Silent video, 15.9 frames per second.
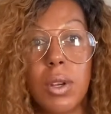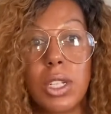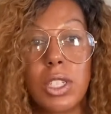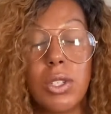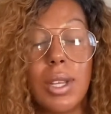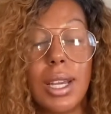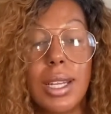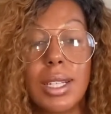You
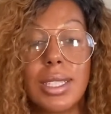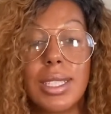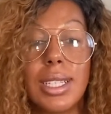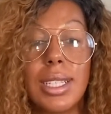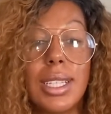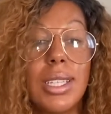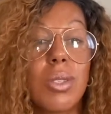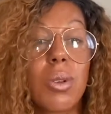got to understand,
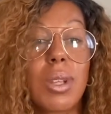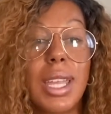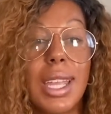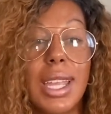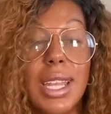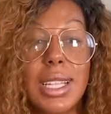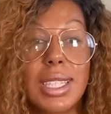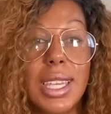these are
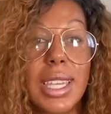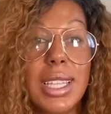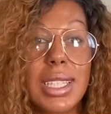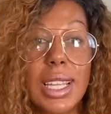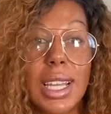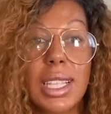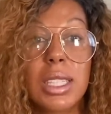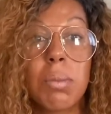kids. Kids
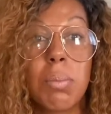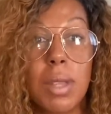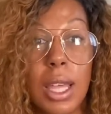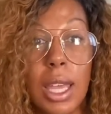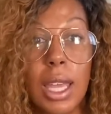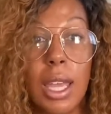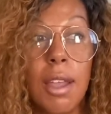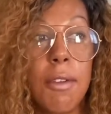like to play.
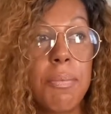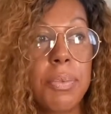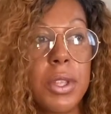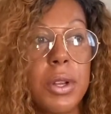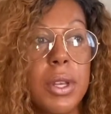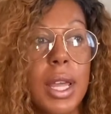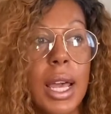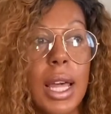They're
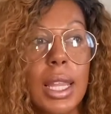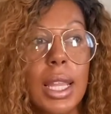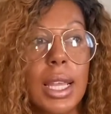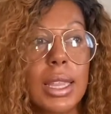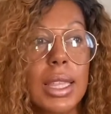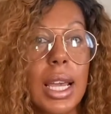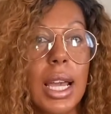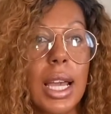not like the
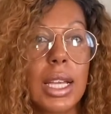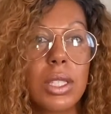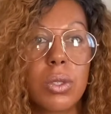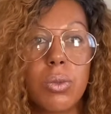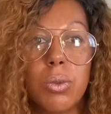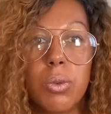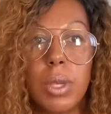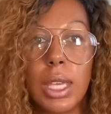high school
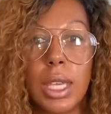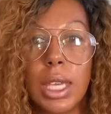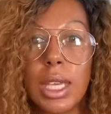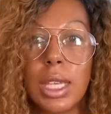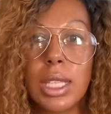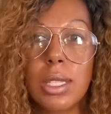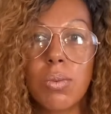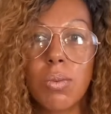
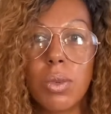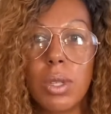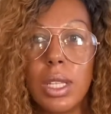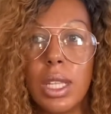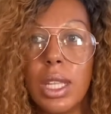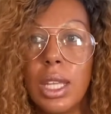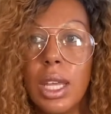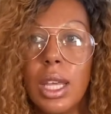kids.
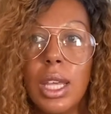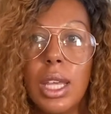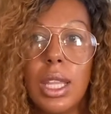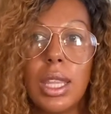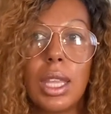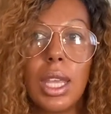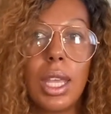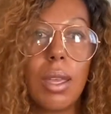Really,
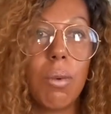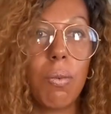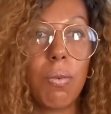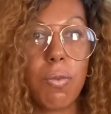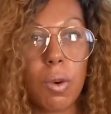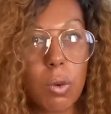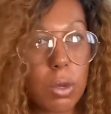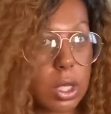they
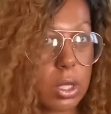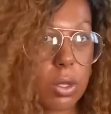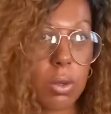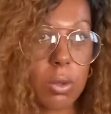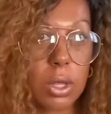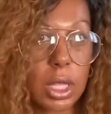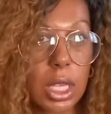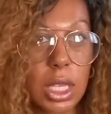focus on
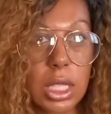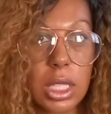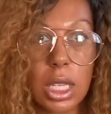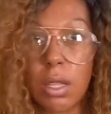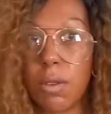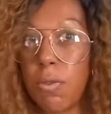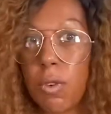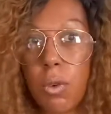things that
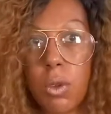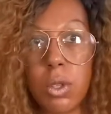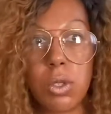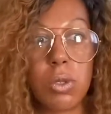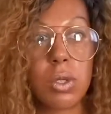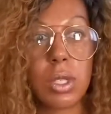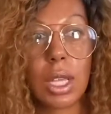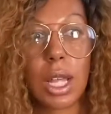focus on
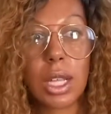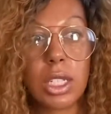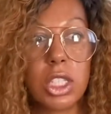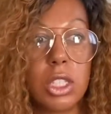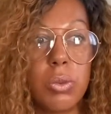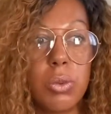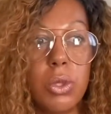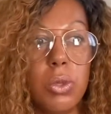
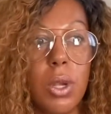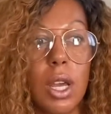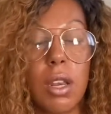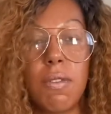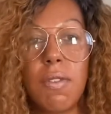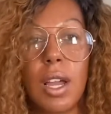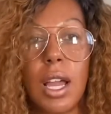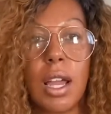scholarships. You got a
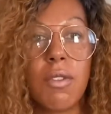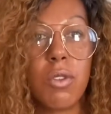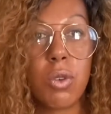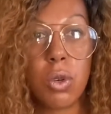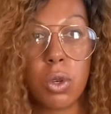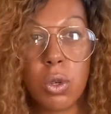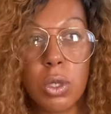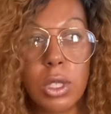
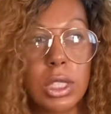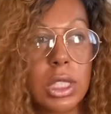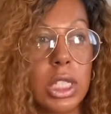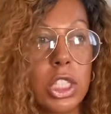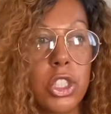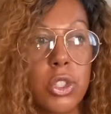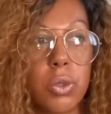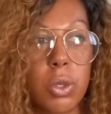5-year-old, a
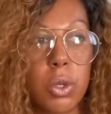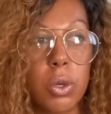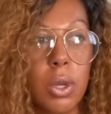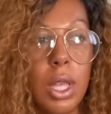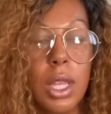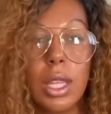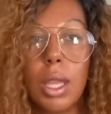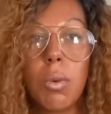6-year-old.
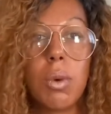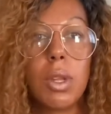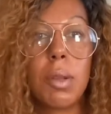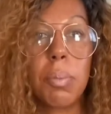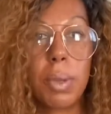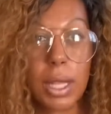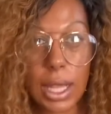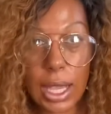They want to
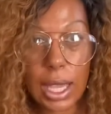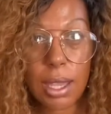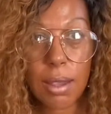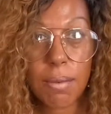play.